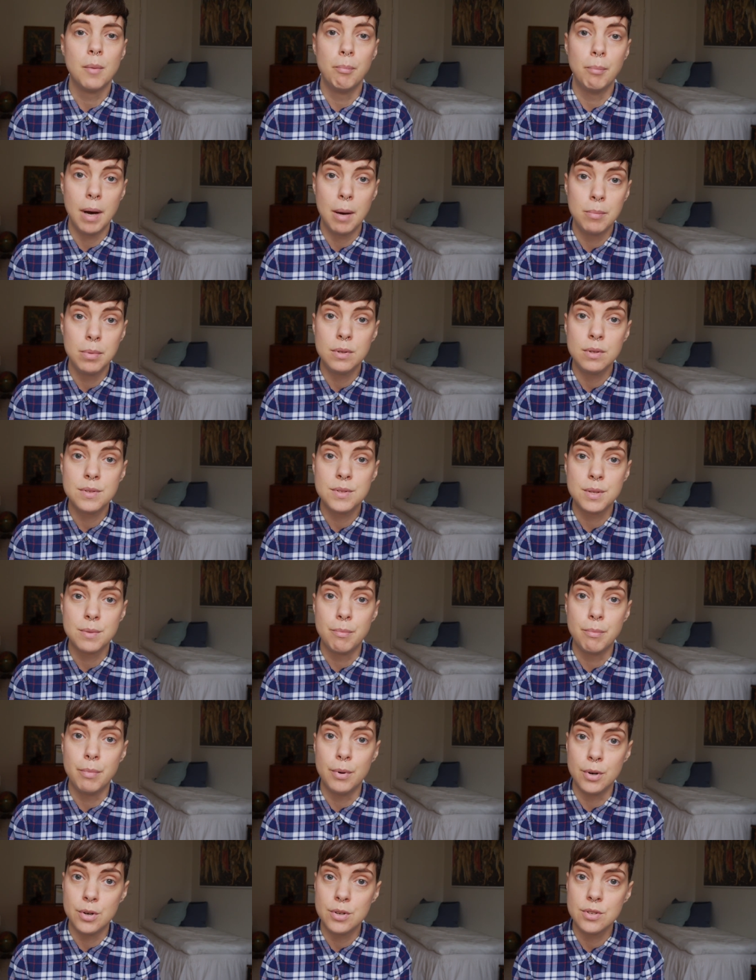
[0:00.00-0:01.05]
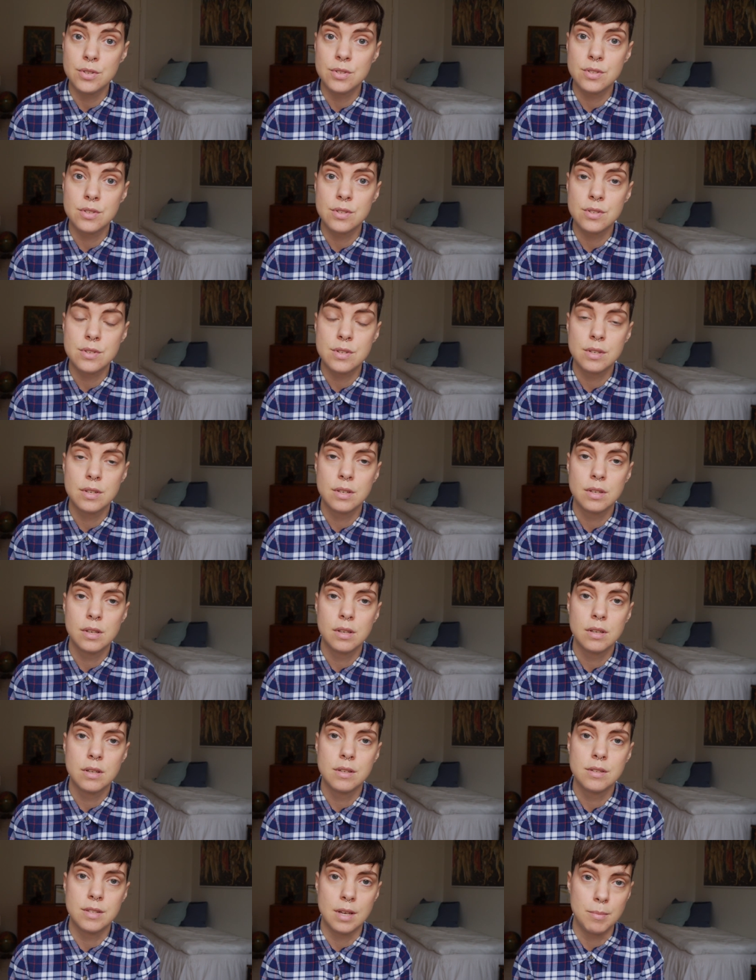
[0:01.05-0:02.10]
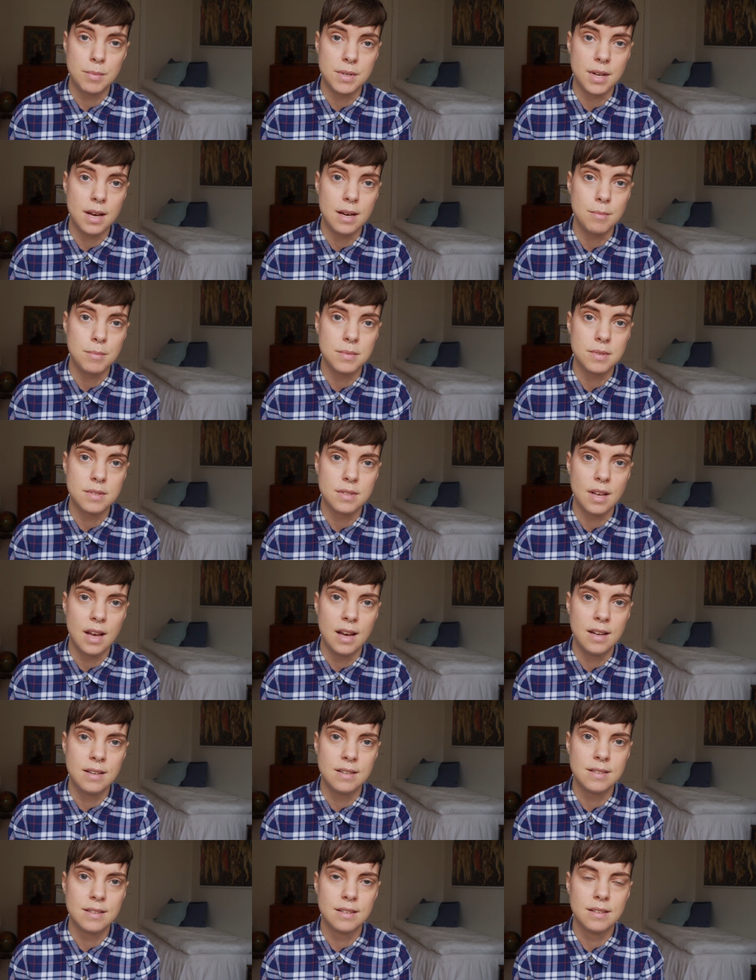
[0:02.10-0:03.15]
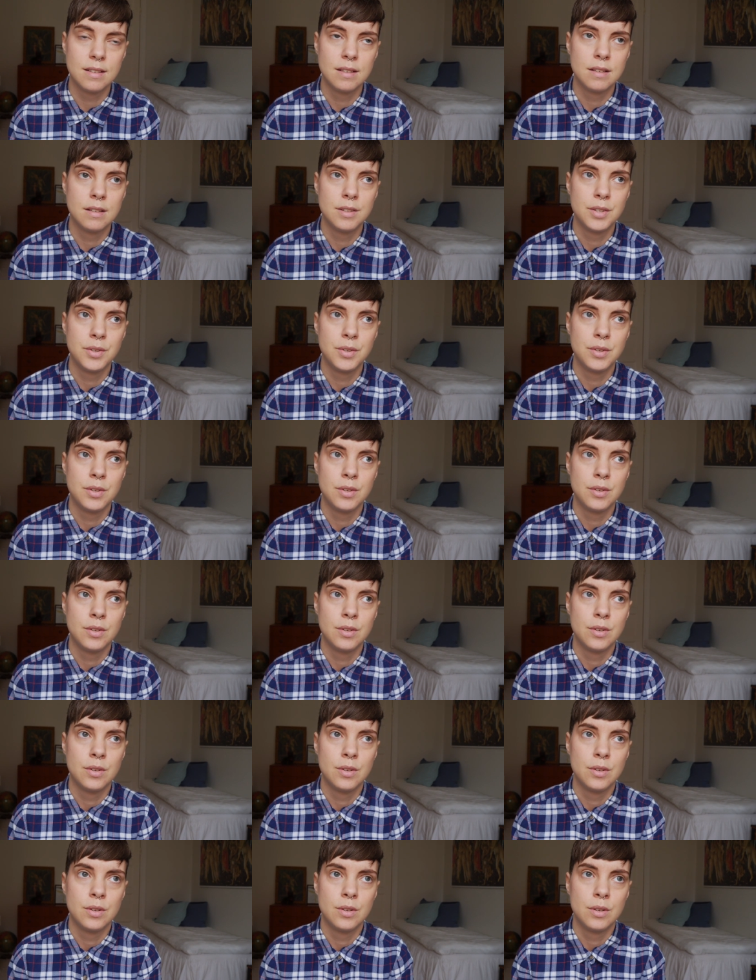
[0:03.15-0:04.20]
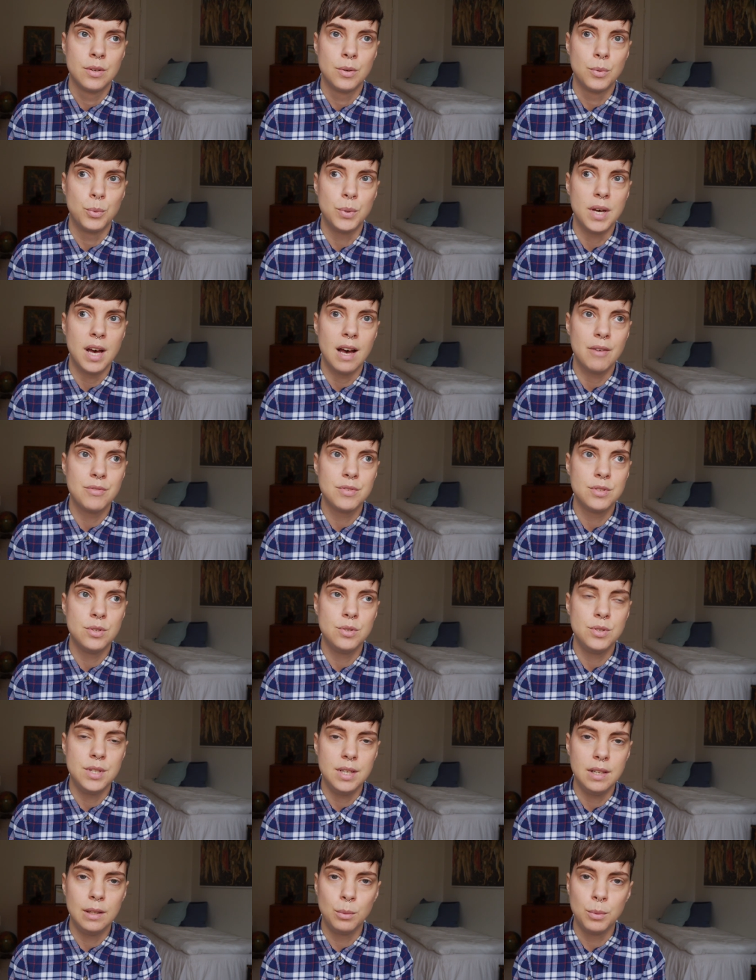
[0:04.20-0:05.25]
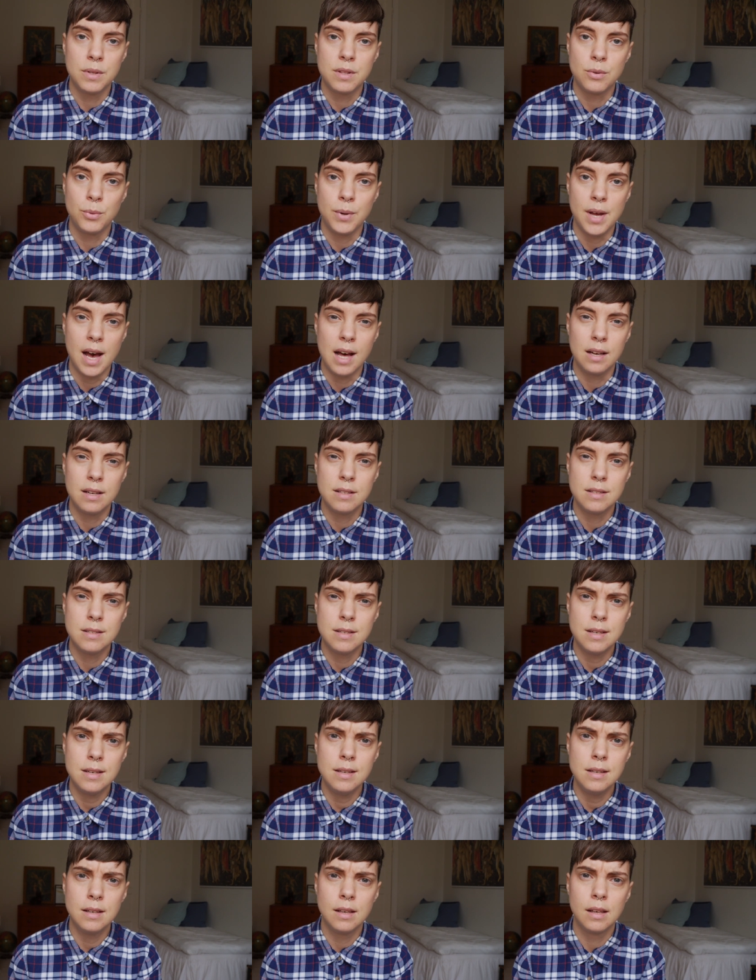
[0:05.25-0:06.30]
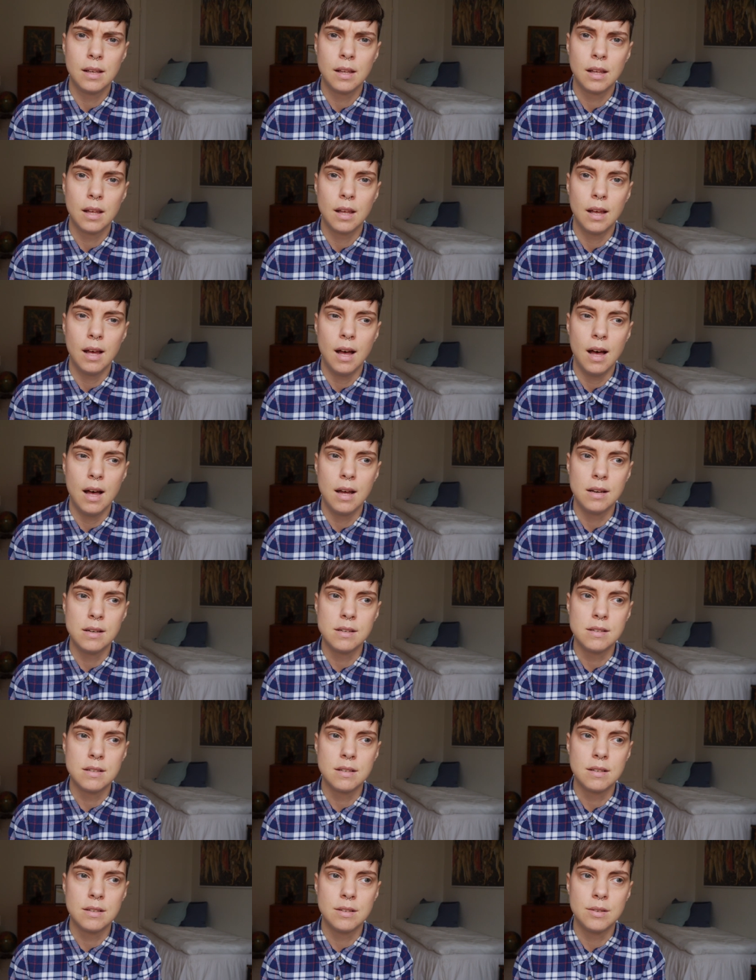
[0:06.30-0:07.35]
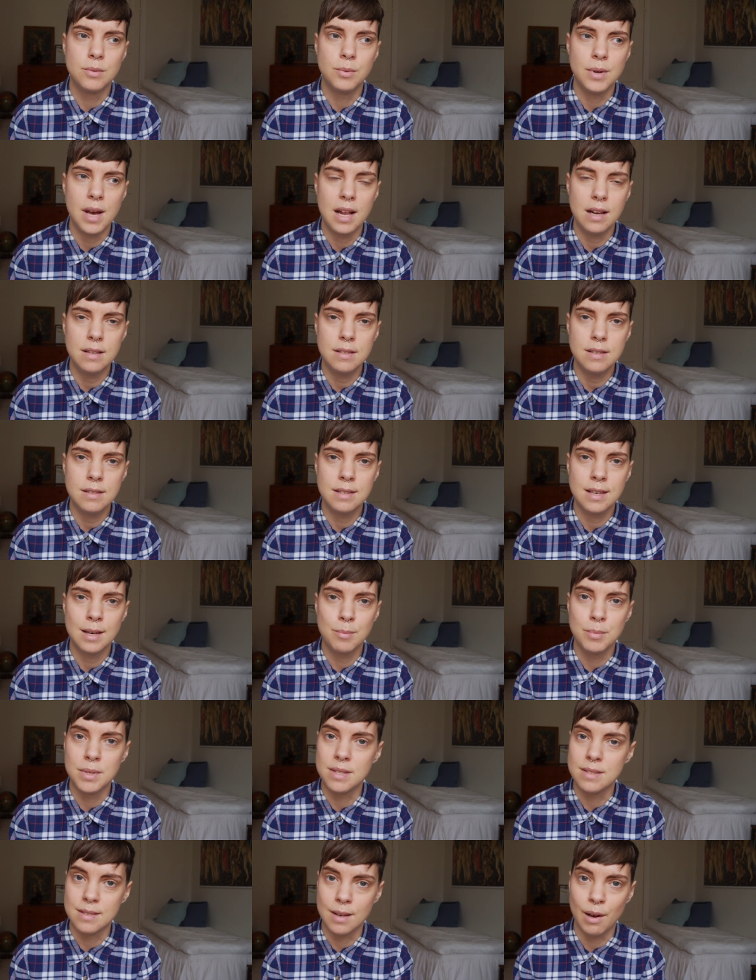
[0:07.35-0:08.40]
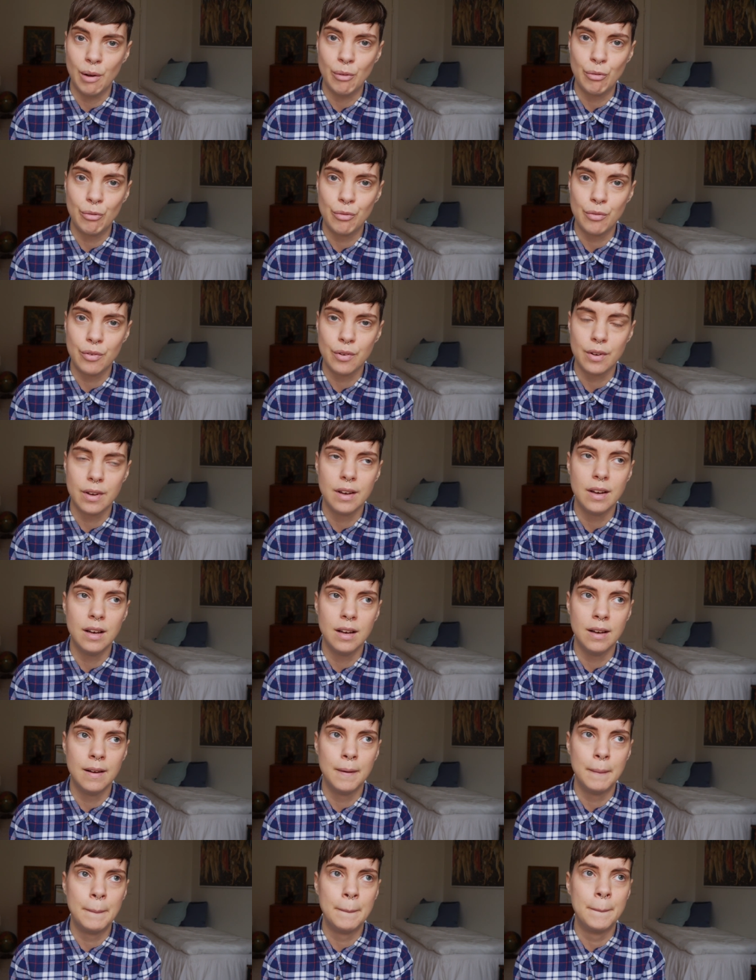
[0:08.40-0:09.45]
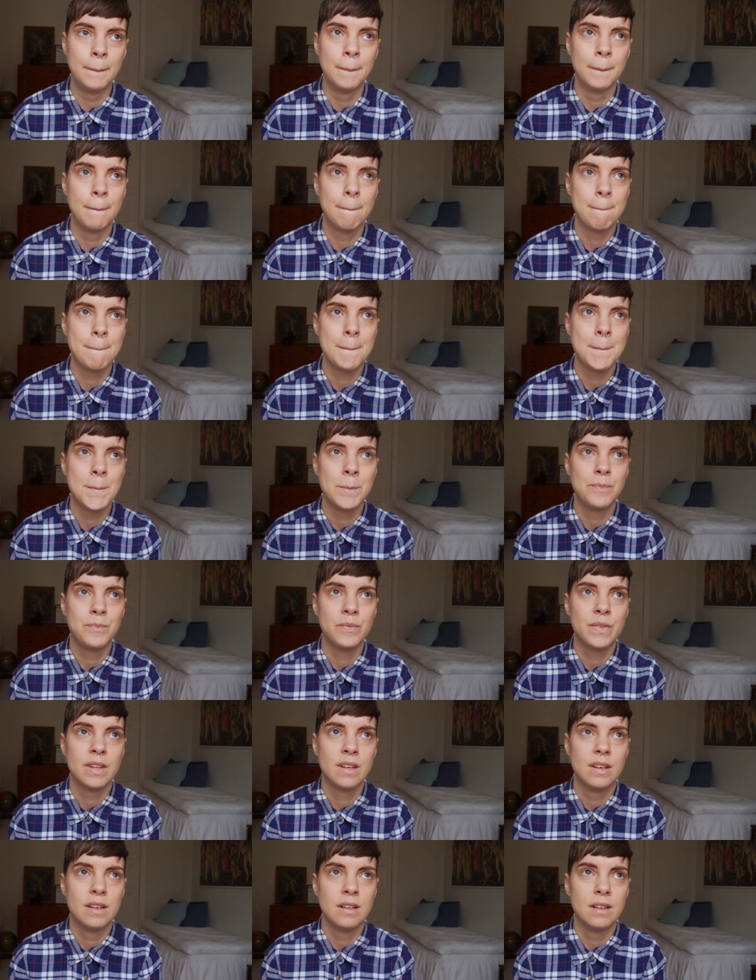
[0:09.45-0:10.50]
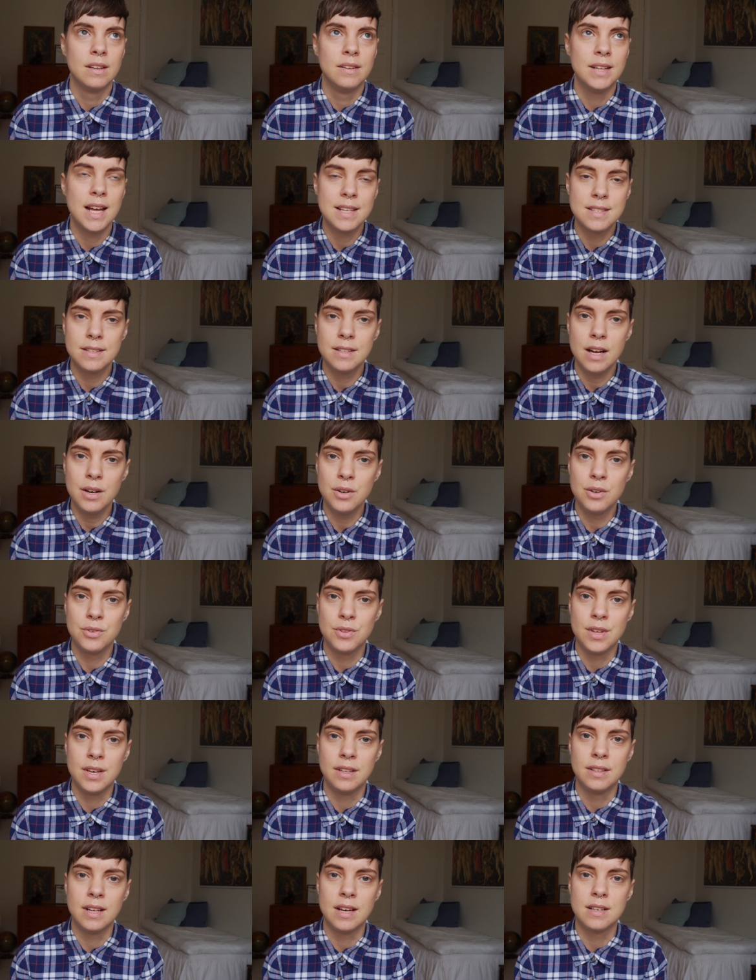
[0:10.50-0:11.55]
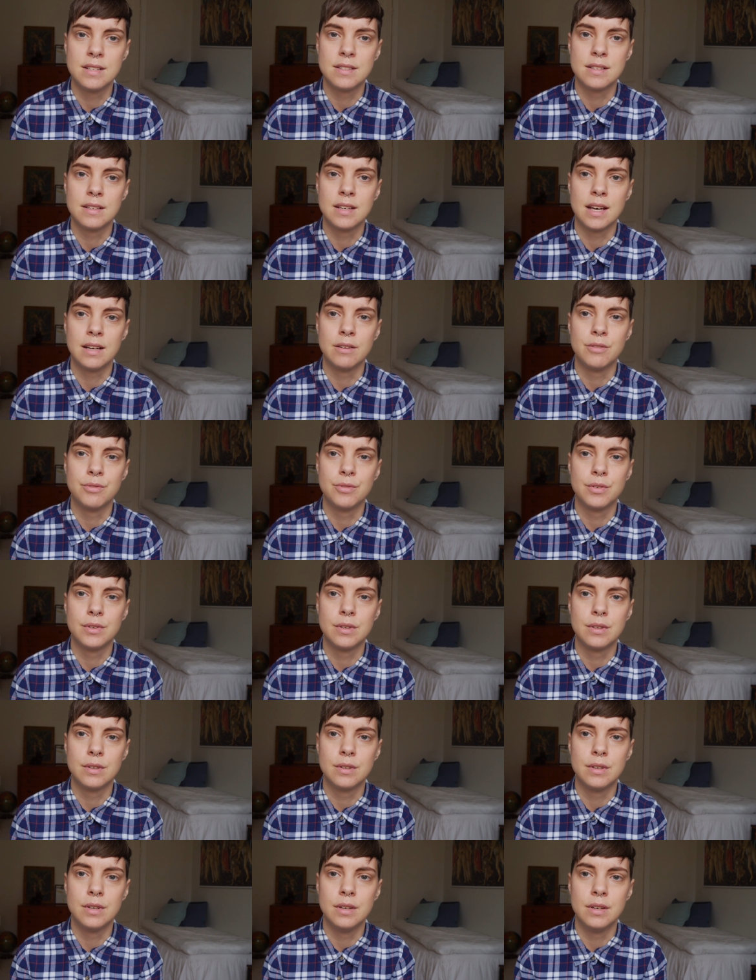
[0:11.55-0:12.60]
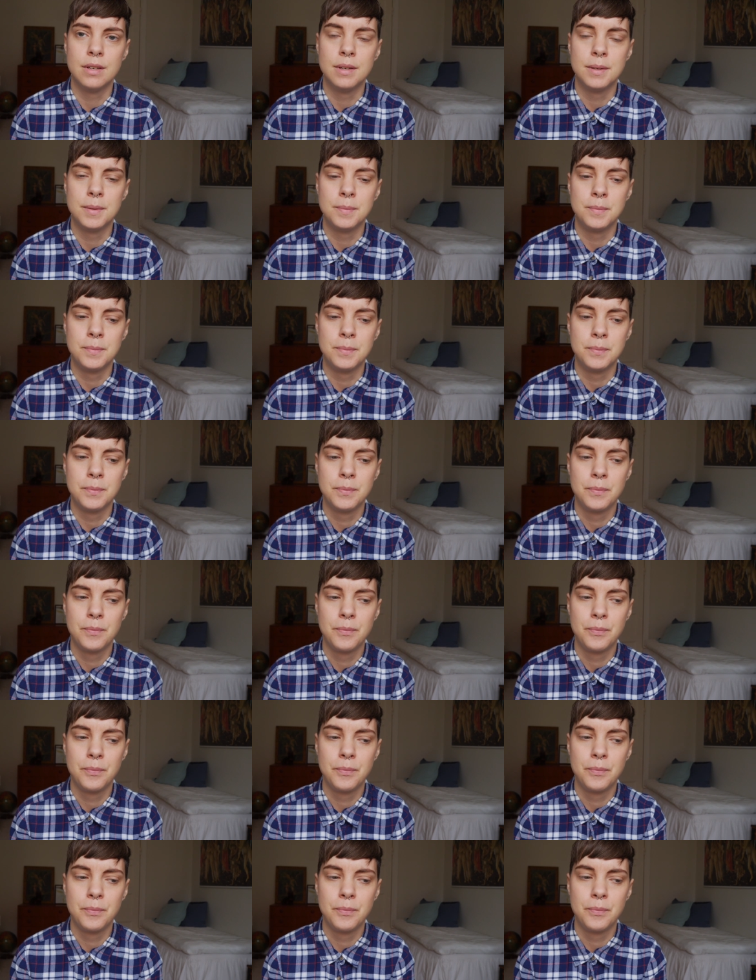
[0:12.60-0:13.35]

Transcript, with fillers: bubbles burst sometimes and we have to deal with reality and reality can be tough um, that's another thing that kind of um,